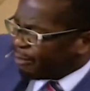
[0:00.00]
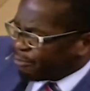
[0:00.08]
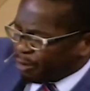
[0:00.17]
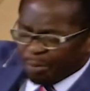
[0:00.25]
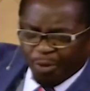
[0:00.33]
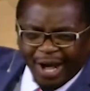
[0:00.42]

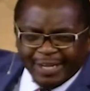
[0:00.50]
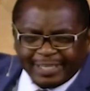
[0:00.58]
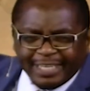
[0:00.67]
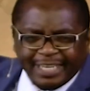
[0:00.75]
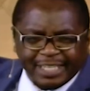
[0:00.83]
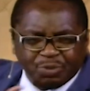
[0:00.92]
from
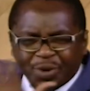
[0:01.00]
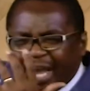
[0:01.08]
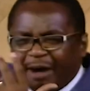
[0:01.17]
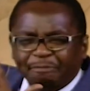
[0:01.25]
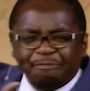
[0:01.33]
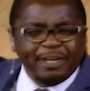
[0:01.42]
worldliness. We
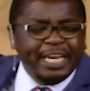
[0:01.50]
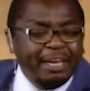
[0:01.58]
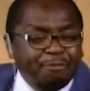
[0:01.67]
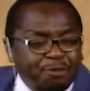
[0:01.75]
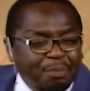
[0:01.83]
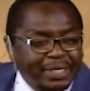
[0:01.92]
are
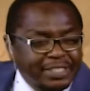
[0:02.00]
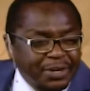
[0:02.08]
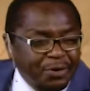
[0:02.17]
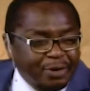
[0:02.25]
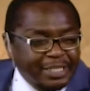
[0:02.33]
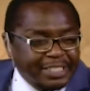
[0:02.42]
fleeing from
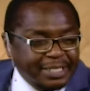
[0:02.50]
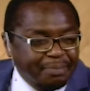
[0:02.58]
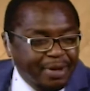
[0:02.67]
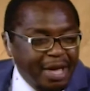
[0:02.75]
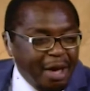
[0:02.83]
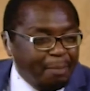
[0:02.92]
materialism.
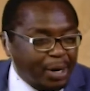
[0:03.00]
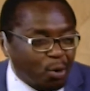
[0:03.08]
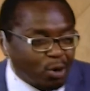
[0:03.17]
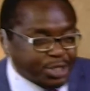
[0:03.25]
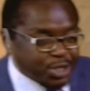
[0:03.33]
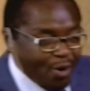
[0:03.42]
But
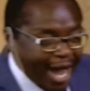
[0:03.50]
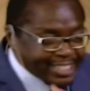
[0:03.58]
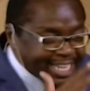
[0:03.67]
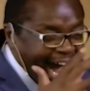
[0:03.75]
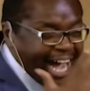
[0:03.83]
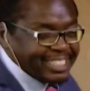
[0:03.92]
also as
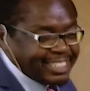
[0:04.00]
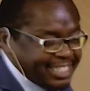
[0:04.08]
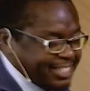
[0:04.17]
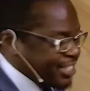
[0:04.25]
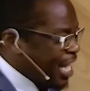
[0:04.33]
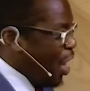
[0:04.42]

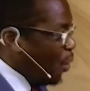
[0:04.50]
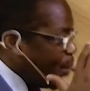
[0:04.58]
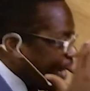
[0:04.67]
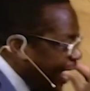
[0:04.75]
hunters, we